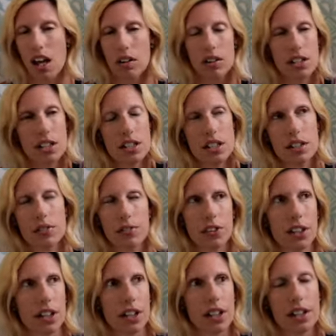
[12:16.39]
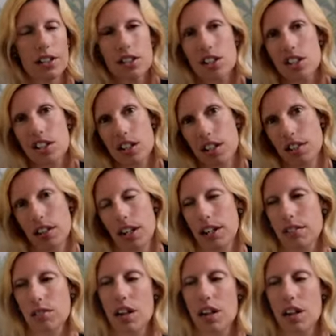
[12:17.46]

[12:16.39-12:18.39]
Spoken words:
We just said, forget it. And she said, like,